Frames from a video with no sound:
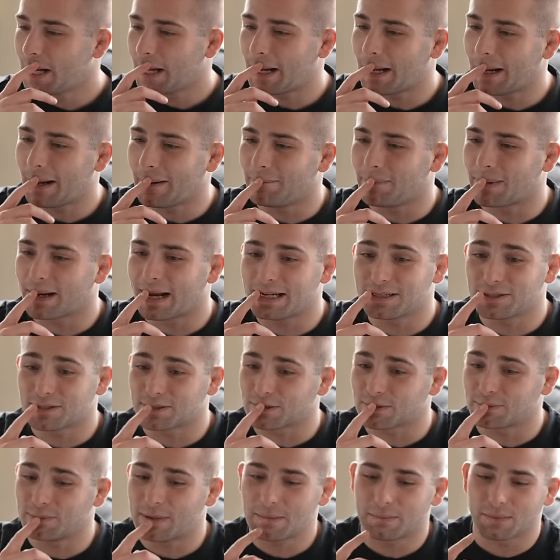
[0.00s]
But I
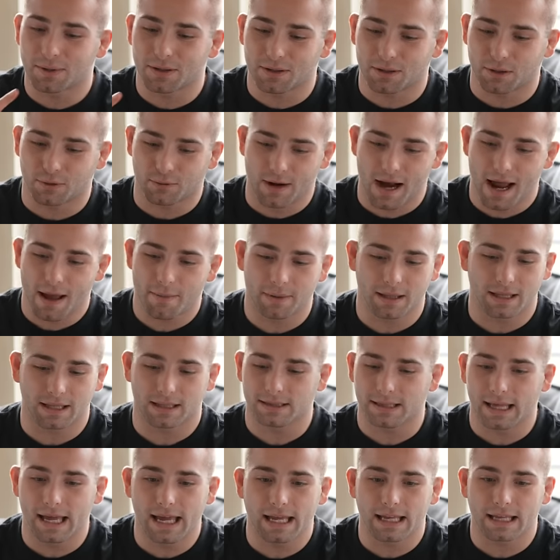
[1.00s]
just remember grabbing a
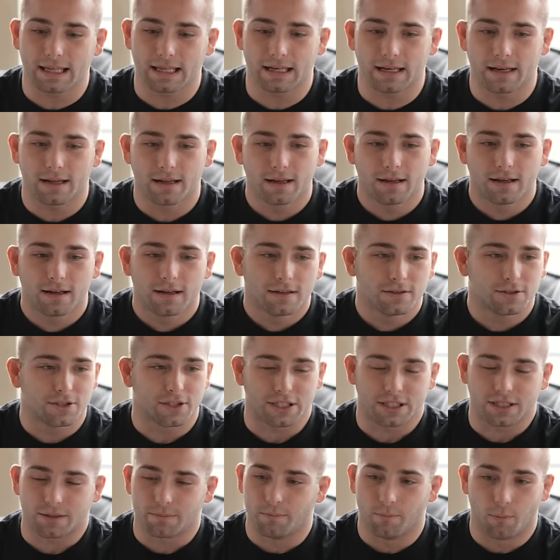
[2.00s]
leg and
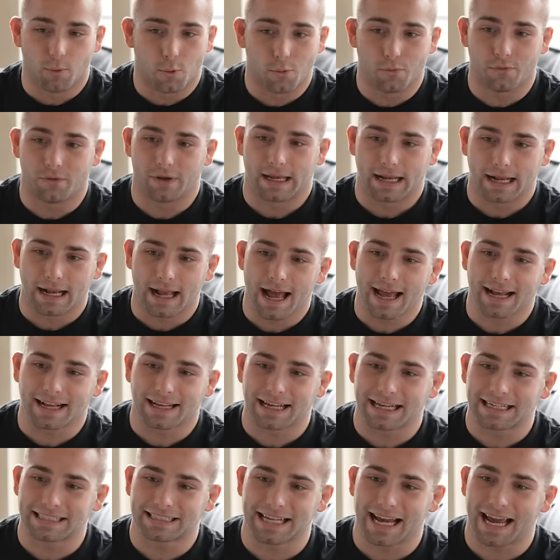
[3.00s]
just moving, I
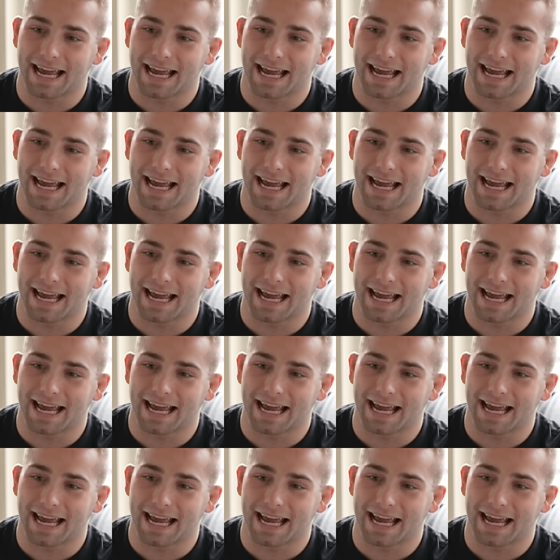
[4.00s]
guess.